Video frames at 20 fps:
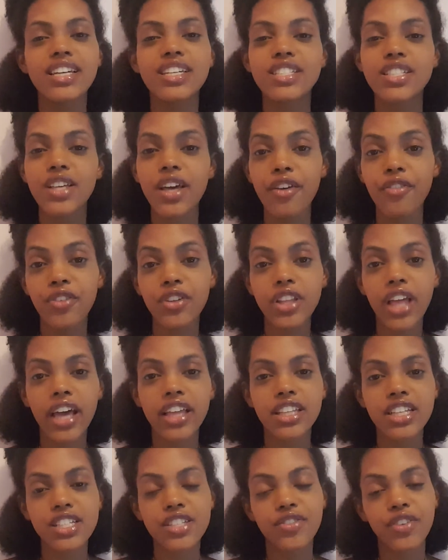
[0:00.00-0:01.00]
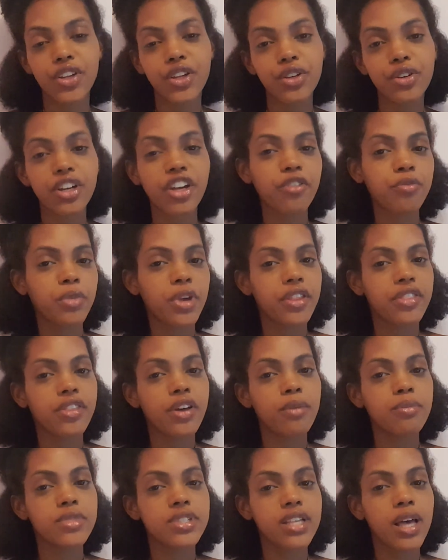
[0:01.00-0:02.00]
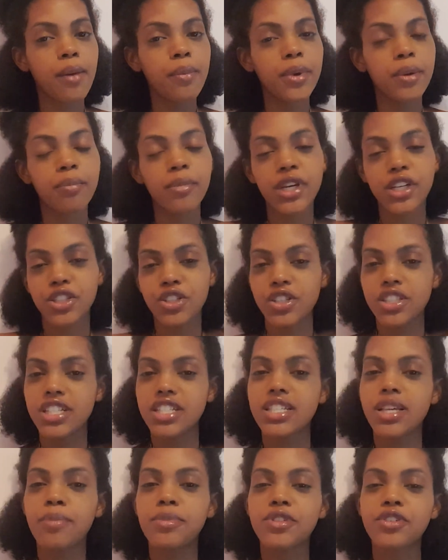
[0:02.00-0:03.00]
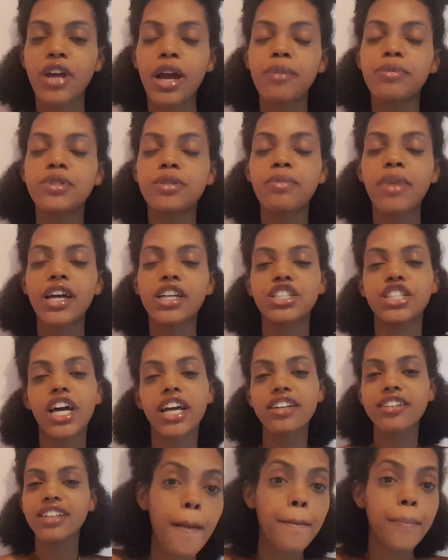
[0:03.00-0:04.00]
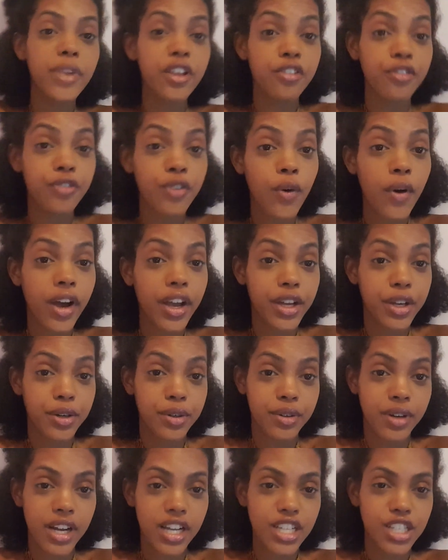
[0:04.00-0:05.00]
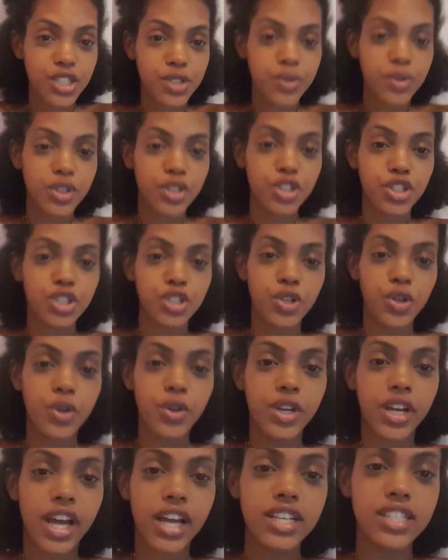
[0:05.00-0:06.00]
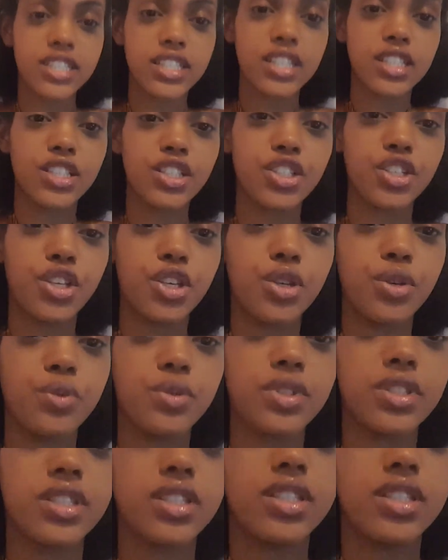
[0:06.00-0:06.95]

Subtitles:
So if you like this video, give me a thumbs up. Make sure to subscribe to my channel. Before I go, I just want to show you guys this cute